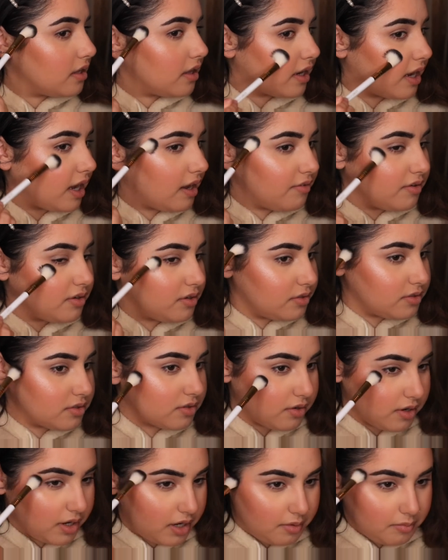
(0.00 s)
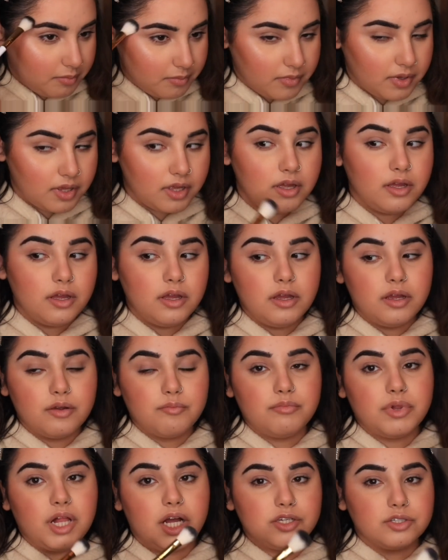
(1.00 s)
Like, I haven't used cream
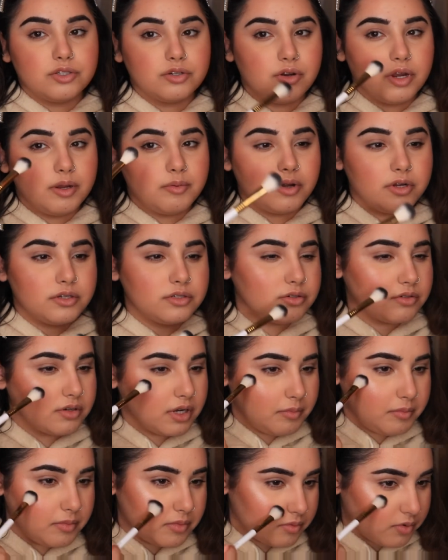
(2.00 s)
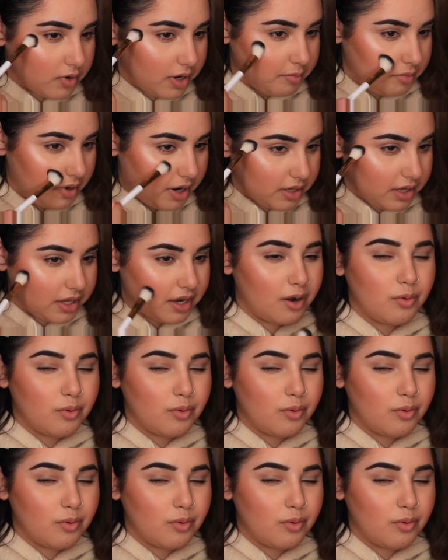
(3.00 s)
blush or cream contour or cream highlight.